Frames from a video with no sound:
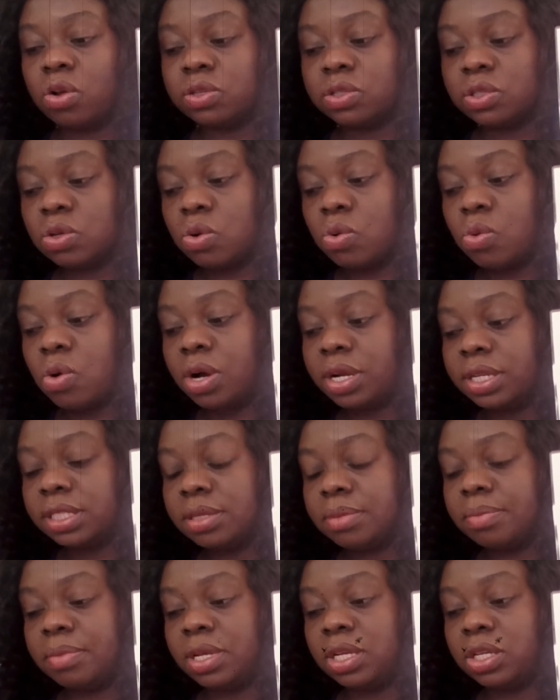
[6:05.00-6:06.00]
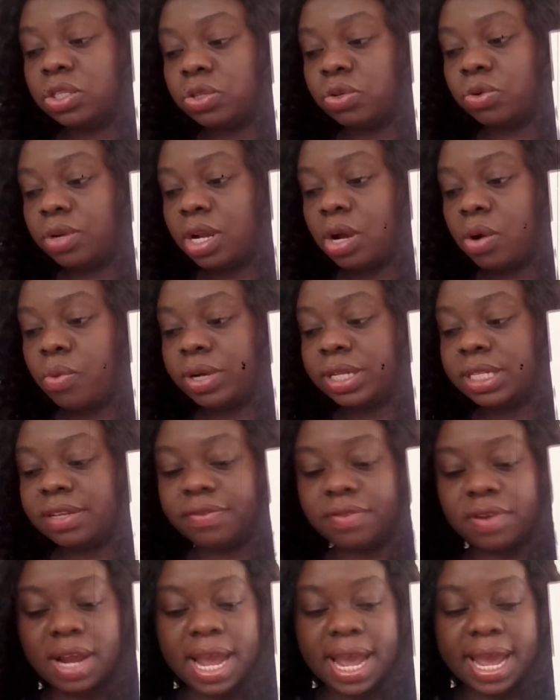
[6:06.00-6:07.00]
want to make sure that
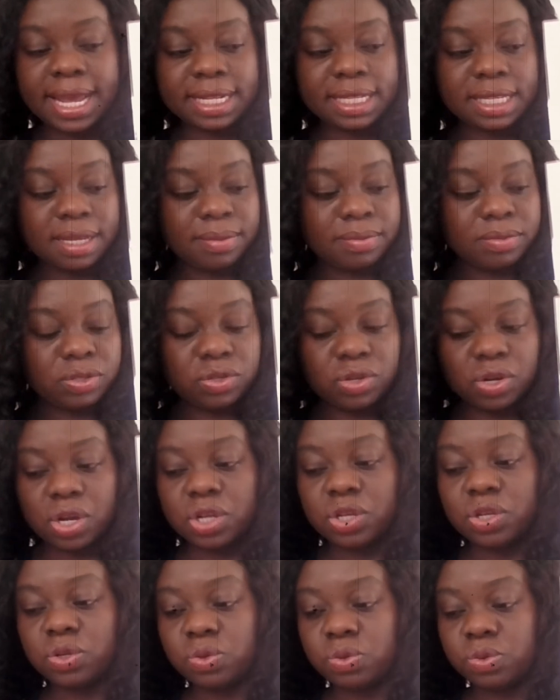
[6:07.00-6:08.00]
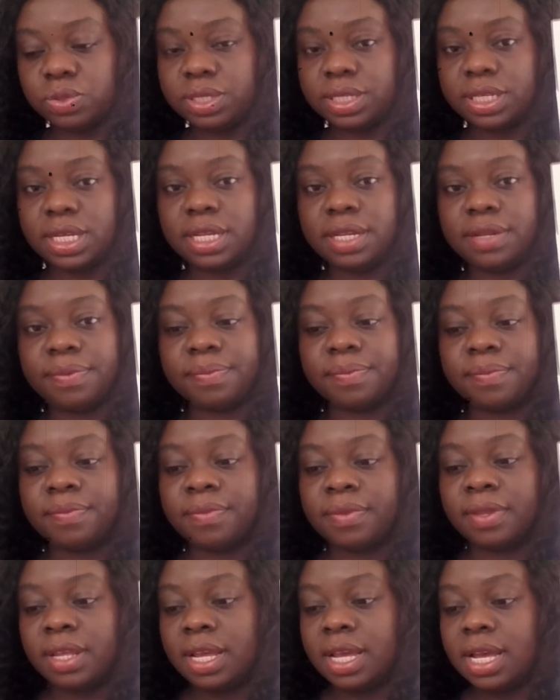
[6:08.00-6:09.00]
whatever items you are using
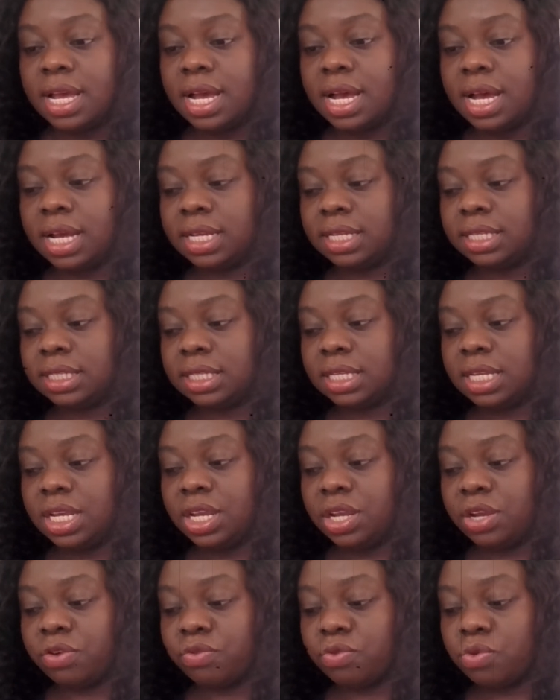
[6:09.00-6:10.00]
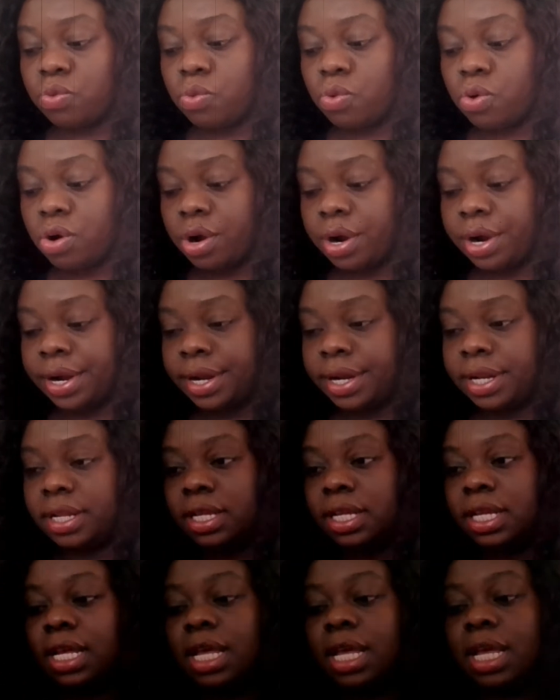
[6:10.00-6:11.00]
as a reward,
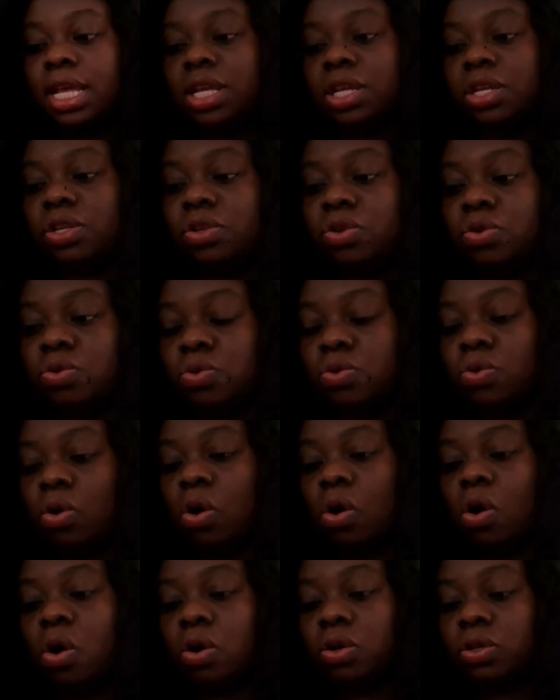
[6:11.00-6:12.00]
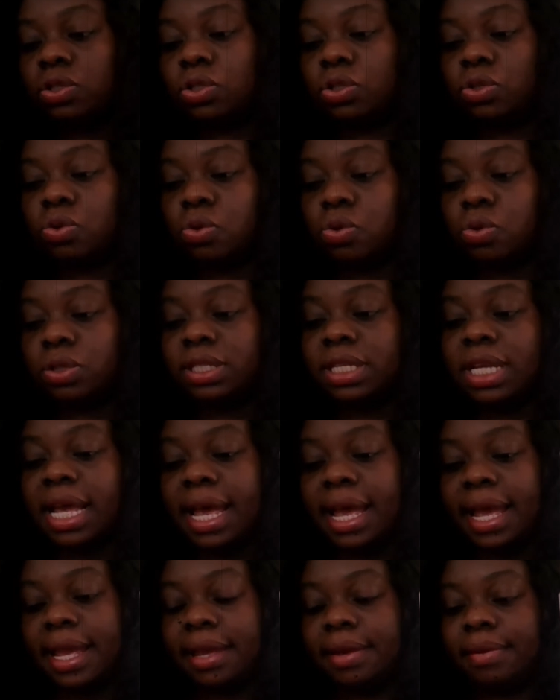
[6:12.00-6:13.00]
you also
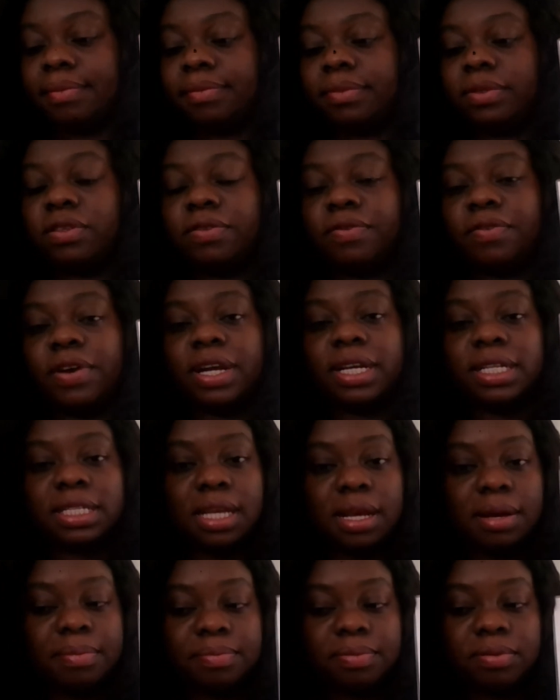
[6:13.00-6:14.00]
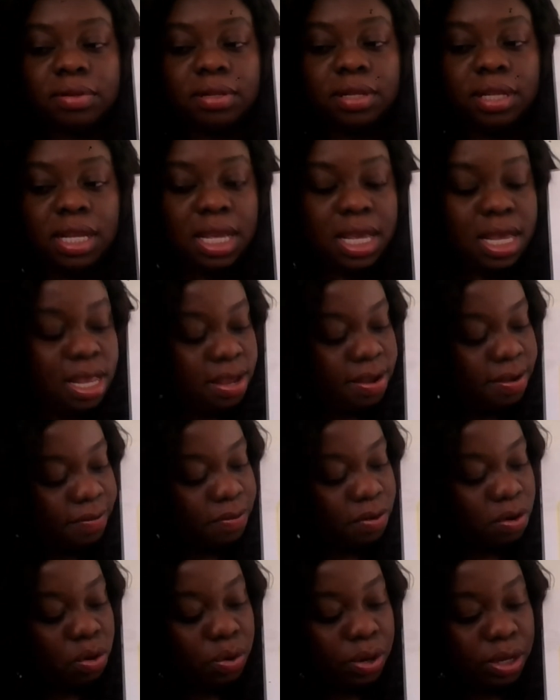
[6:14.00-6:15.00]
time. So for example, if you're
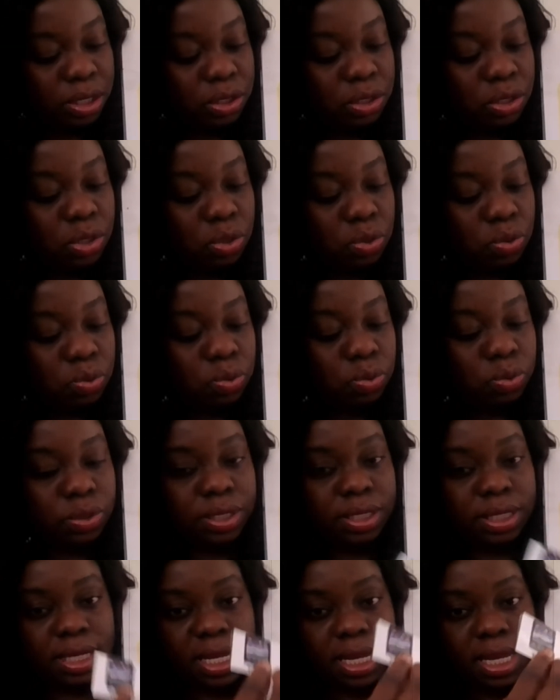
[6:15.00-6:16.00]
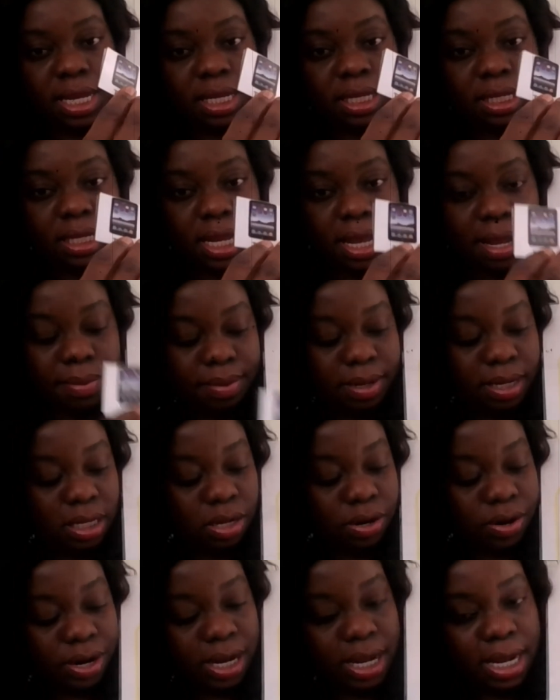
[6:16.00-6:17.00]
going to use a tablet or a
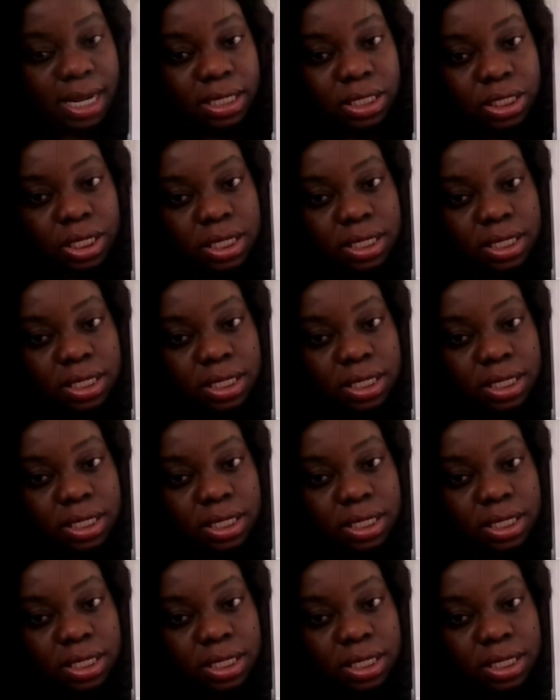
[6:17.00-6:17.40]
gadget